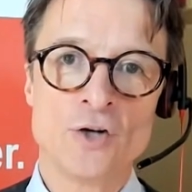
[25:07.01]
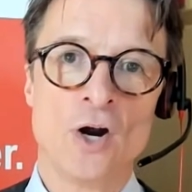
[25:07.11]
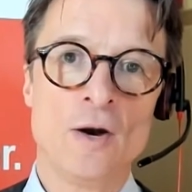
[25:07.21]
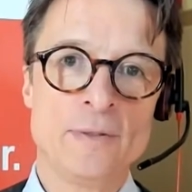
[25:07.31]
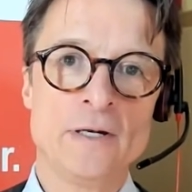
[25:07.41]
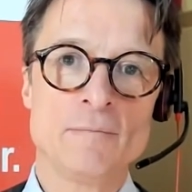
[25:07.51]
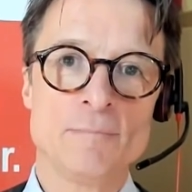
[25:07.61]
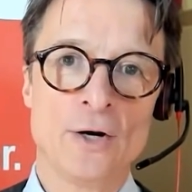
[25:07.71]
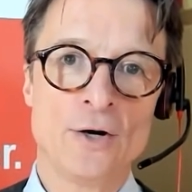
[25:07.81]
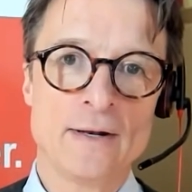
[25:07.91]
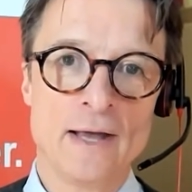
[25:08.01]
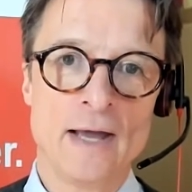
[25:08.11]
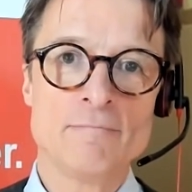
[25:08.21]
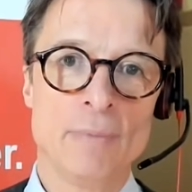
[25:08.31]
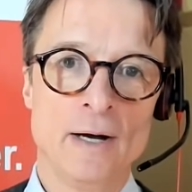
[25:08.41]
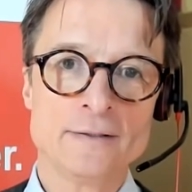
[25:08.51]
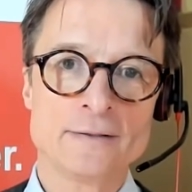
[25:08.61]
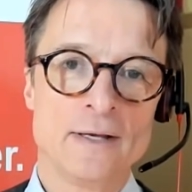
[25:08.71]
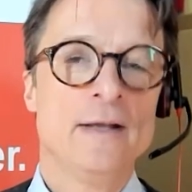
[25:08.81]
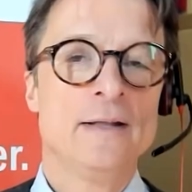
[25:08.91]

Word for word: jar of peanut butter at nine bucks